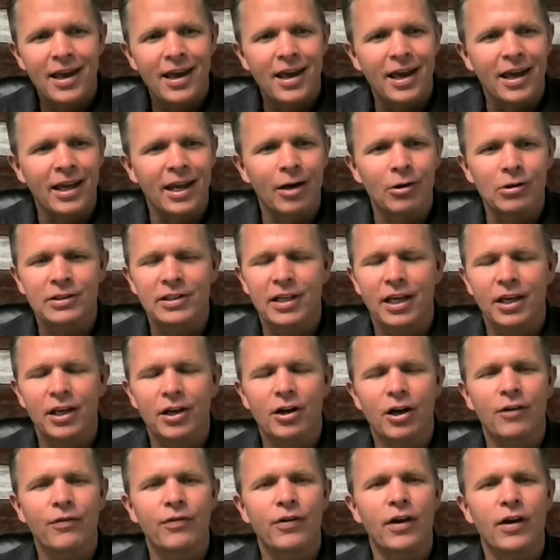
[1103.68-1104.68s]
And I will tell you,
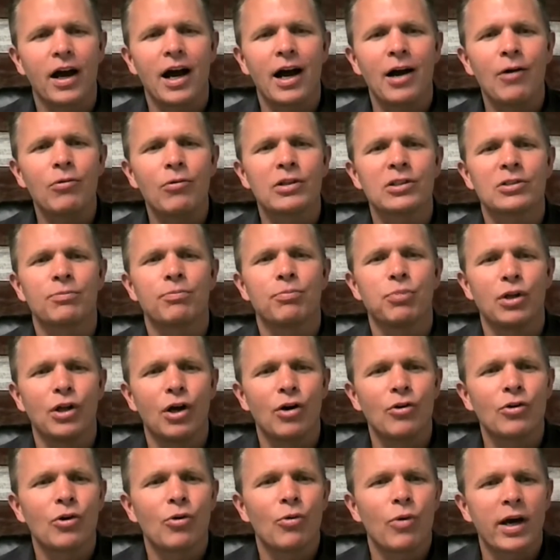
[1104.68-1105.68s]
Curfy, I was
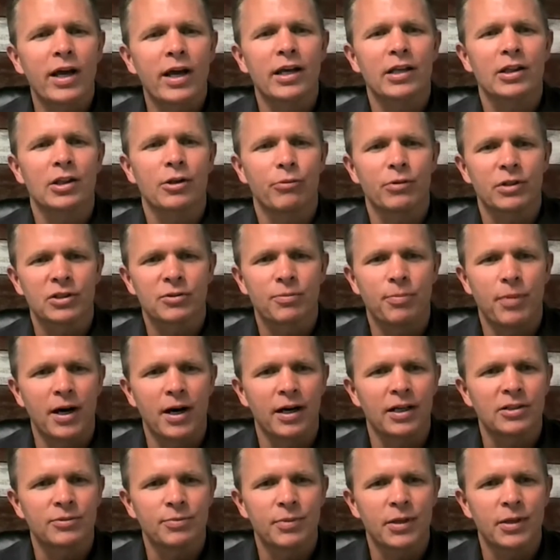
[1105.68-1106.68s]
blown away at the
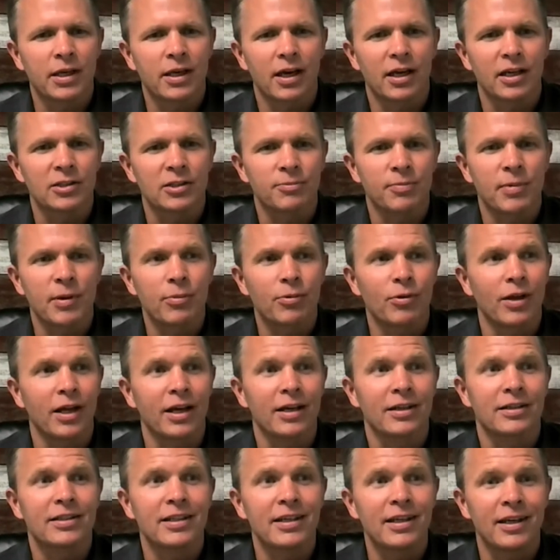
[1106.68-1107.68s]
response, because people are
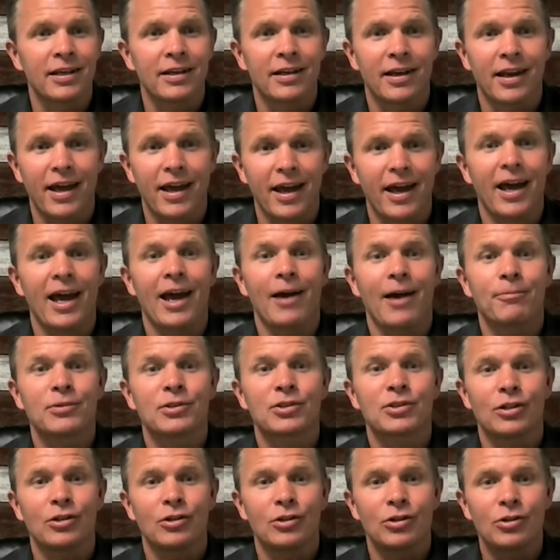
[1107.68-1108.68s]
like, Dean,
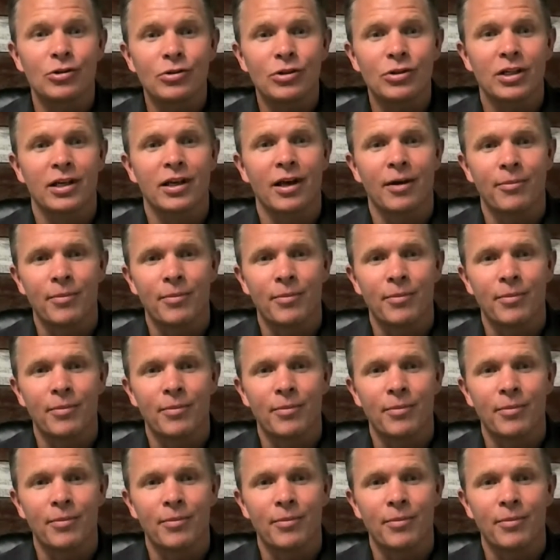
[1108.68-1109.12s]
absolutely.